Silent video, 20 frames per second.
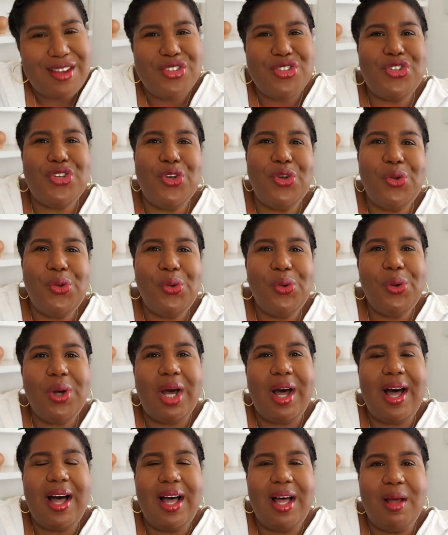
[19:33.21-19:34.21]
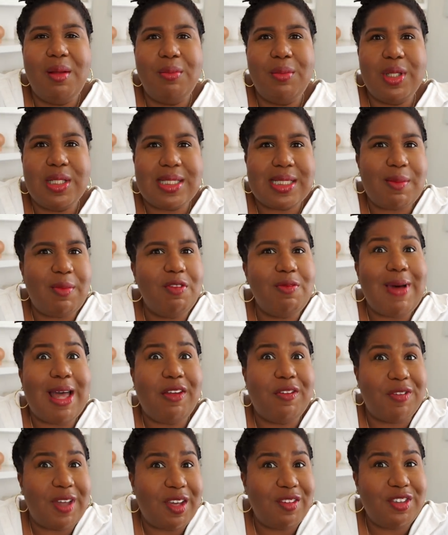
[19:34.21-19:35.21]
to um, some of my
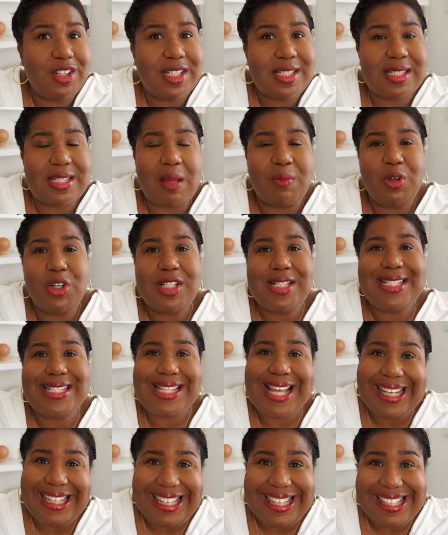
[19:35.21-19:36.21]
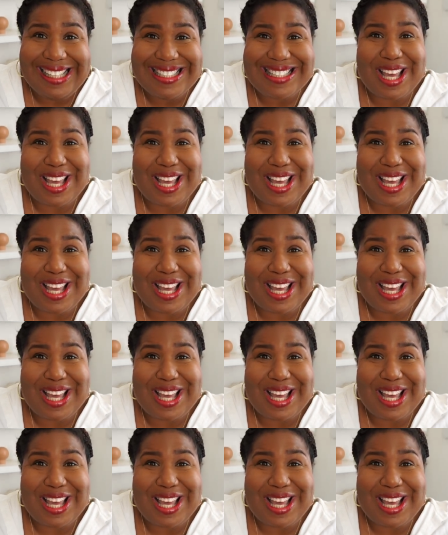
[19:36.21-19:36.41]
favorite summer sunnies.